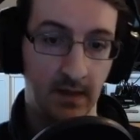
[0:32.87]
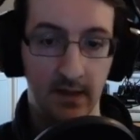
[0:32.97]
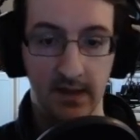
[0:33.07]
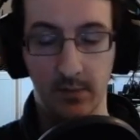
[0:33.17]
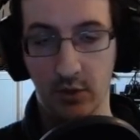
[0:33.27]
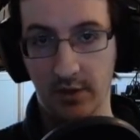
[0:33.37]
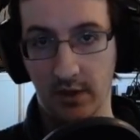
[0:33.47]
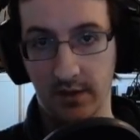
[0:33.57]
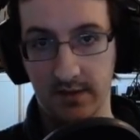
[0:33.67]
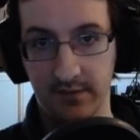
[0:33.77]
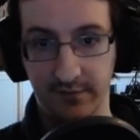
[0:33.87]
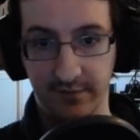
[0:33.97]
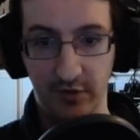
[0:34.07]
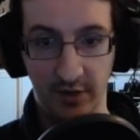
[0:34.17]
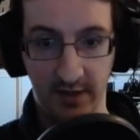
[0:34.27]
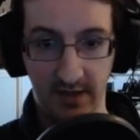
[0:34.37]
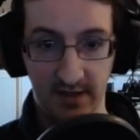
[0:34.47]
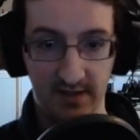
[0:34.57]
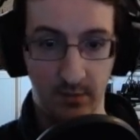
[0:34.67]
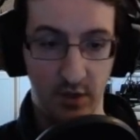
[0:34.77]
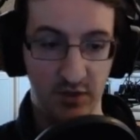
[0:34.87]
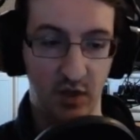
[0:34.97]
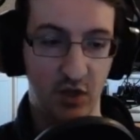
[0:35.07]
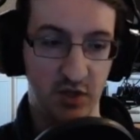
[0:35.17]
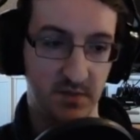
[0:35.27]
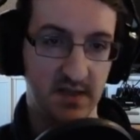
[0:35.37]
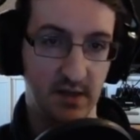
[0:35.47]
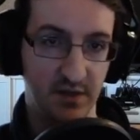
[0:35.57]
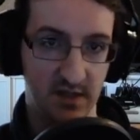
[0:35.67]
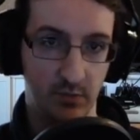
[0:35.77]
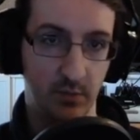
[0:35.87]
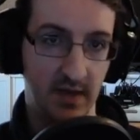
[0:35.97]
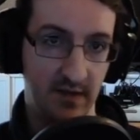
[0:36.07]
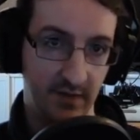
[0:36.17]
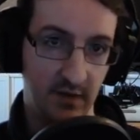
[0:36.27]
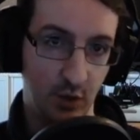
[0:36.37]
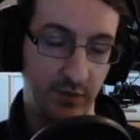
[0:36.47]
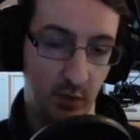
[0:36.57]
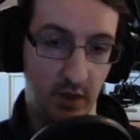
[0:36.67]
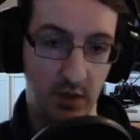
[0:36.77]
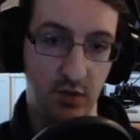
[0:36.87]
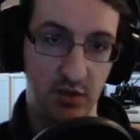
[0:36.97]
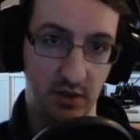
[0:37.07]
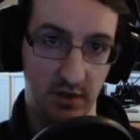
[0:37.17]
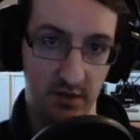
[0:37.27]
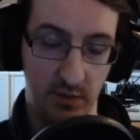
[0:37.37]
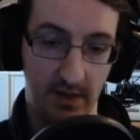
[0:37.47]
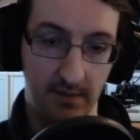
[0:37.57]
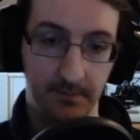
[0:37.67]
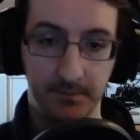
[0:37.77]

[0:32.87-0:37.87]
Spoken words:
Then we'll look at all the different Photon Arts, and we'll also look at some skills that will benefit you if you want to use sword as well.